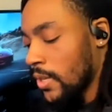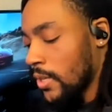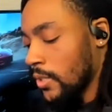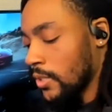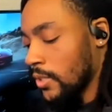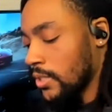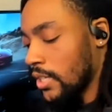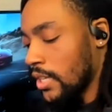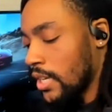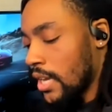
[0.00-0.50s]

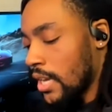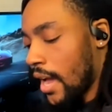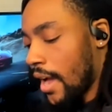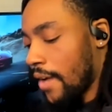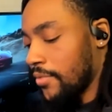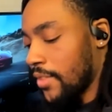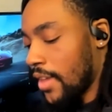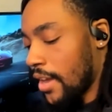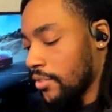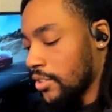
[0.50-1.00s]
You see,
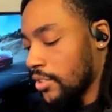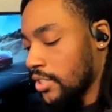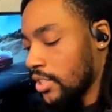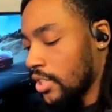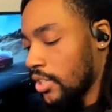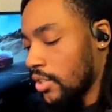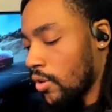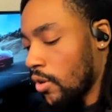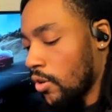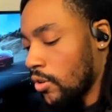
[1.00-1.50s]
I've never seen
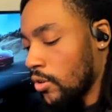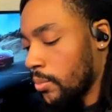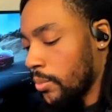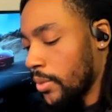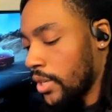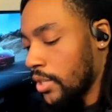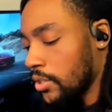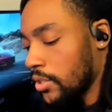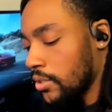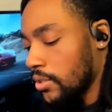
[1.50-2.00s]
an
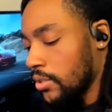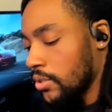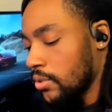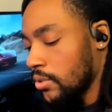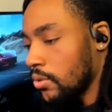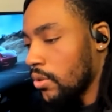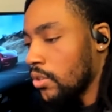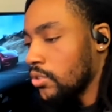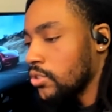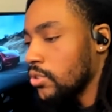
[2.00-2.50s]
automaker
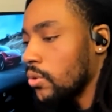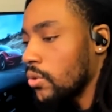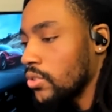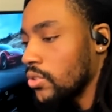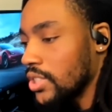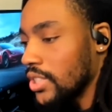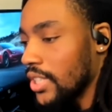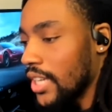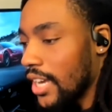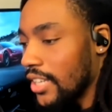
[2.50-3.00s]
who also
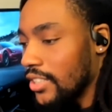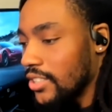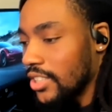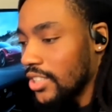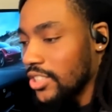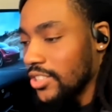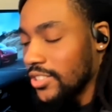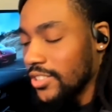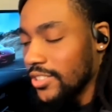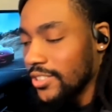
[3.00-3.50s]
owns the gas
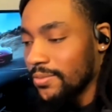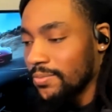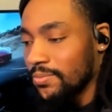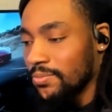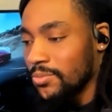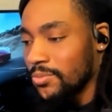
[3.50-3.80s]
stations